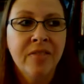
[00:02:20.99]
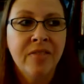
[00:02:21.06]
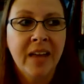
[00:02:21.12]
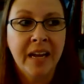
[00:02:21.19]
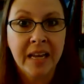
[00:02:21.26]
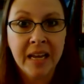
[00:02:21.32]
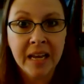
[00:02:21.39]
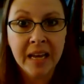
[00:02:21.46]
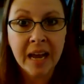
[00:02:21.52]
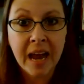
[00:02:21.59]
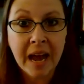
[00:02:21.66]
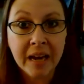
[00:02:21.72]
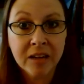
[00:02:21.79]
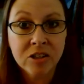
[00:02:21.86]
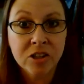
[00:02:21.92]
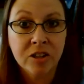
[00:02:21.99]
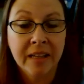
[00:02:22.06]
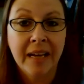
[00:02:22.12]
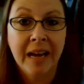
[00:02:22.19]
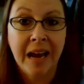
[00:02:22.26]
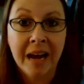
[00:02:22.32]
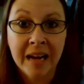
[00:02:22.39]
that he
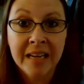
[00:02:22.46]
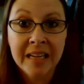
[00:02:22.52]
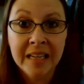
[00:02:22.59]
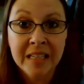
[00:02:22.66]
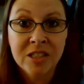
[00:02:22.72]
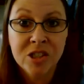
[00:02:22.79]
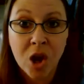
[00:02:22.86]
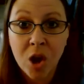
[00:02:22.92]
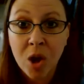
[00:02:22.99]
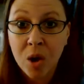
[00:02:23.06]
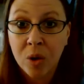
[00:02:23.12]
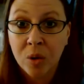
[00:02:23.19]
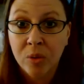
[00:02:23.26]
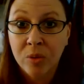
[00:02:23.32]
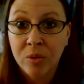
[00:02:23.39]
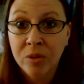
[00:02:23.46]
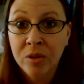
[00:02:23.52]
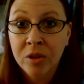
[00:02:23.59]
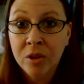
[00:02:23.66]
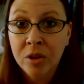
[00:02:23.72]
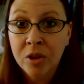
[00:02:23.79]
actually on his own